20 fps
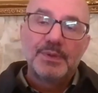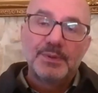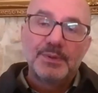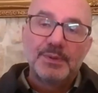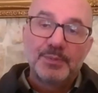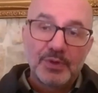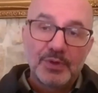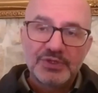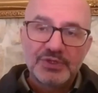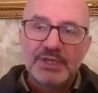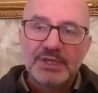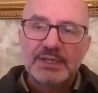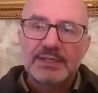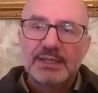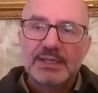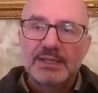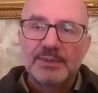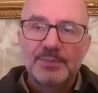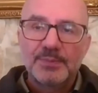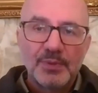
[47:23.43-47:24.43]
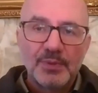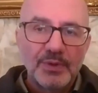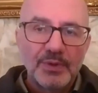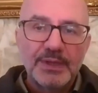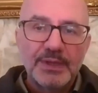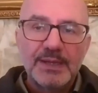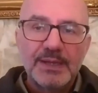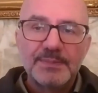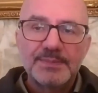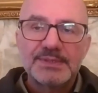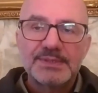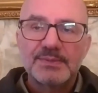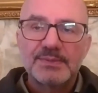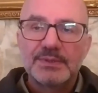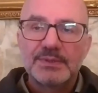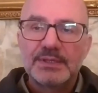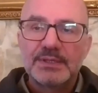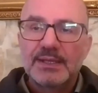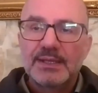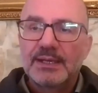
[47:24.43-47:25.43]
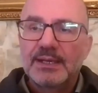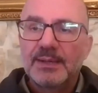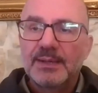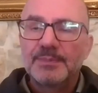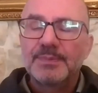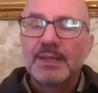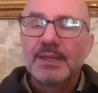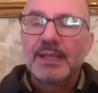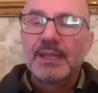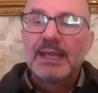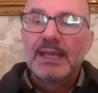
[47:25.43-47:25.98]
project and programs we did adopt,